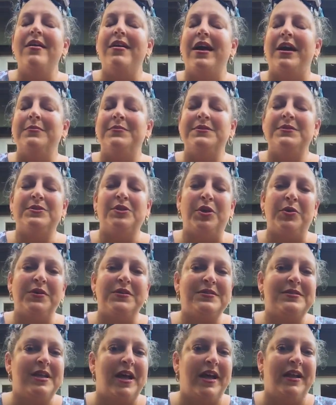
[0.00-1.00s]
I'm so
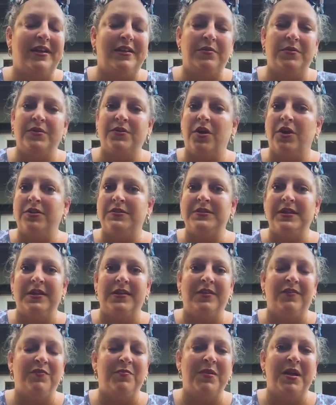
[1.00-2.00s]
excited with all 10
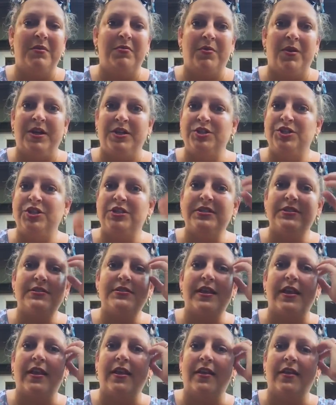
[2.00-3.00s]
of my branches
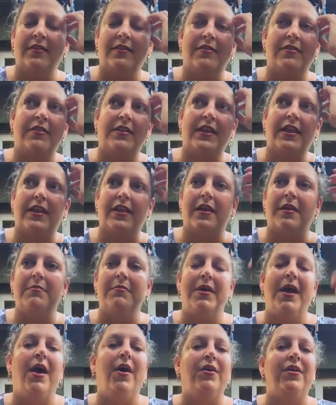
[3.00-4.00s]
and the
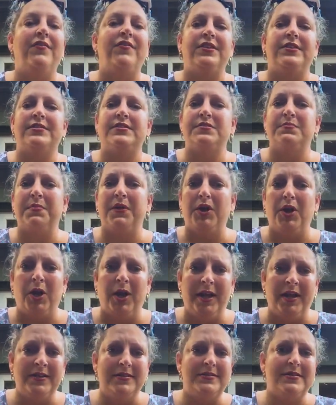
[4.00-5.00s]
amount of
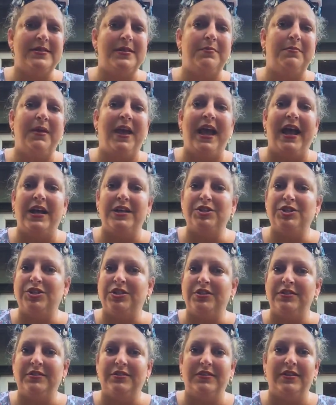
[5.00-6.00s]
experience and
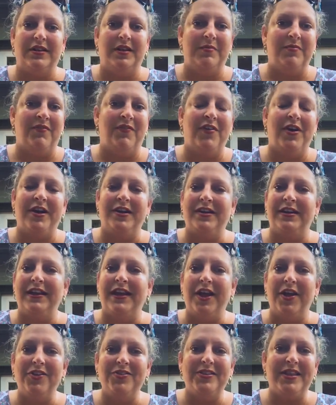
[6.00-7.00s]
passion that I'm
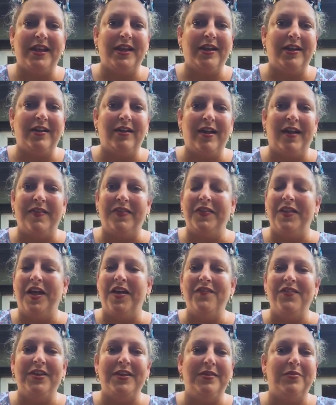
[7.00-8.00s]
finding out there. I
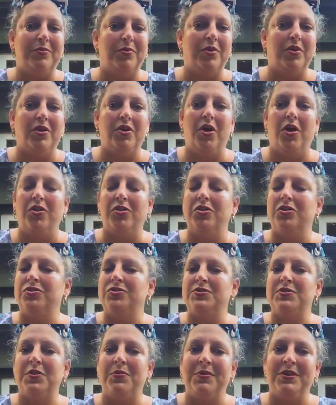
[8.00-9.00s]
love it. We're going to all
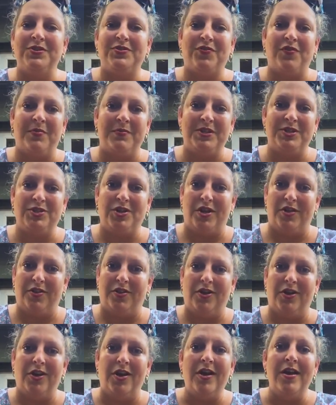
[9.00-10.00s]
learn so much from each
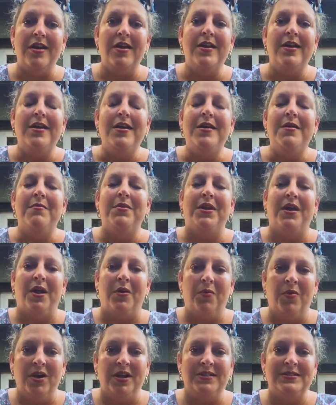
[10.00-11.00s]
other. But I
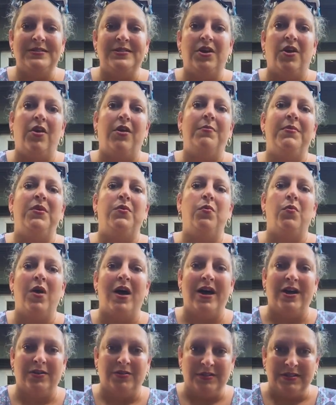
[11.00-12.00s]
want us to be
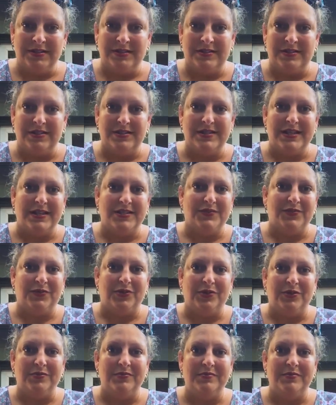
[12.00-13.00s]
wildly
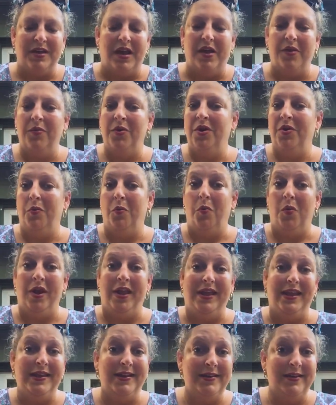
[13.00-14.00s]
successful. I want to
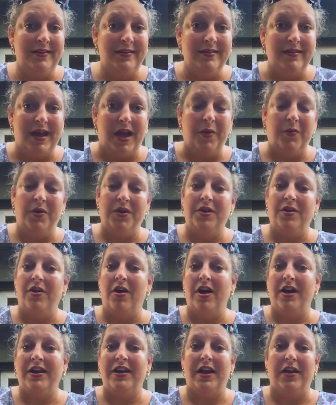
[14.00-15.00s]
win. I want to
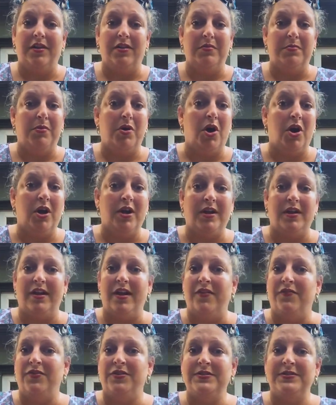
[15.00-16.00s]
knock it out of the park in
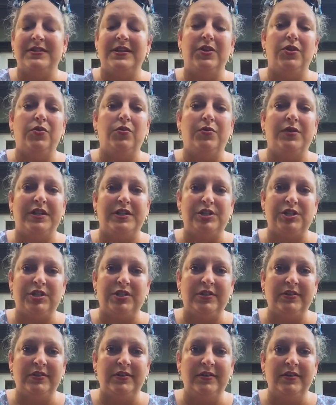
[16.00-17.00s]
every single
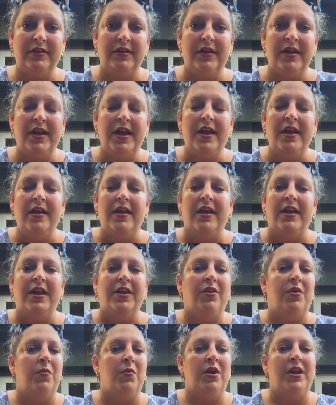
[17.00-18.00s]
region. And I
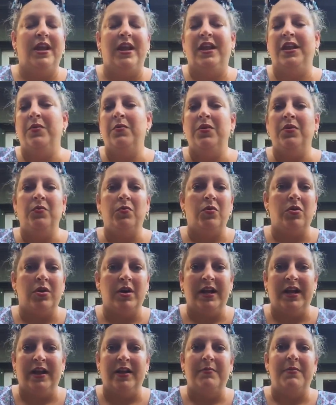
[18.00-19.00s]
don't want anyone
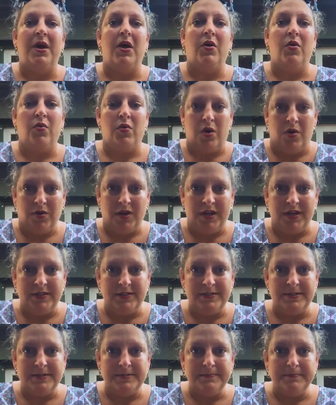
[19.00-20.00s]
worrying about
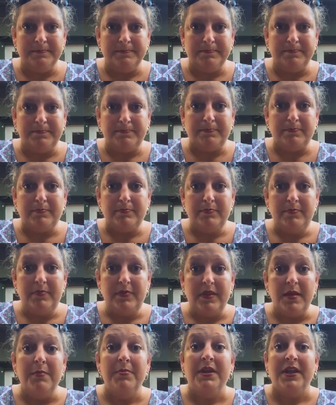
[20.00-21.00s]
quotas
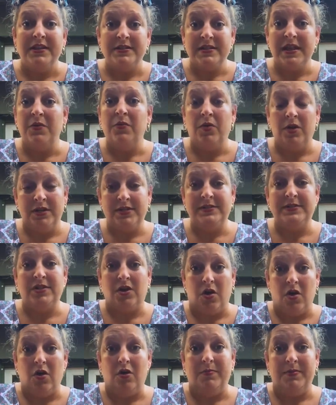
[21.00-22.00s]
because I want us
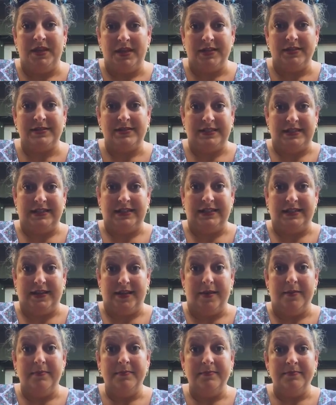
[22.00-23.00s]
to all be exceeding
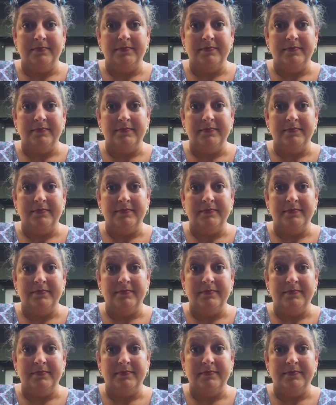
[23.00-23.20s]
them.